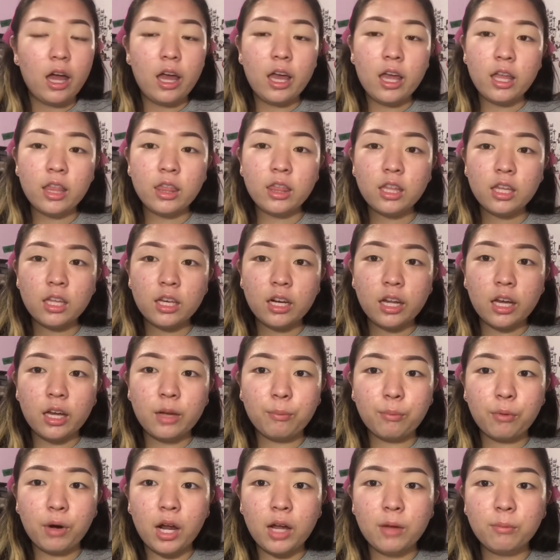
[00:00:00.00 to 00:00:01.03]
And then I
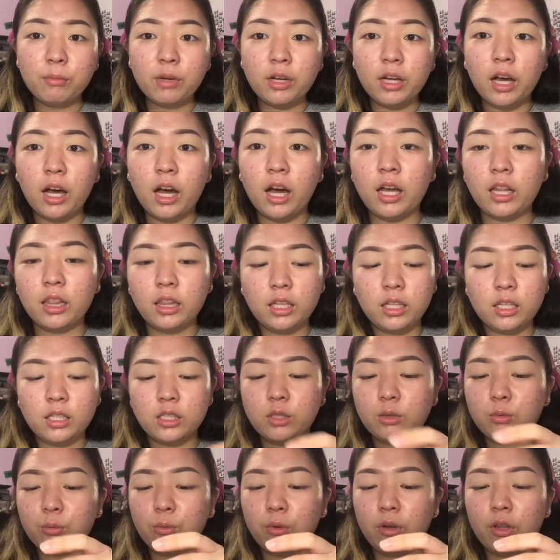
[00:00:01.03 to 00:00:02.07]
primed my
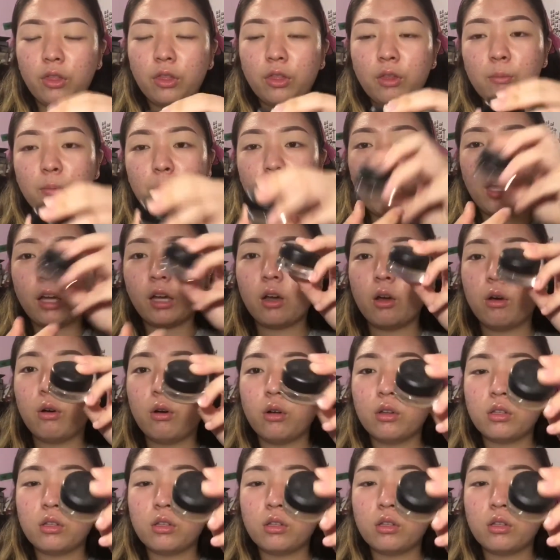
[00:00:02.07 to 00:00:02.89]
eyelids with the MAC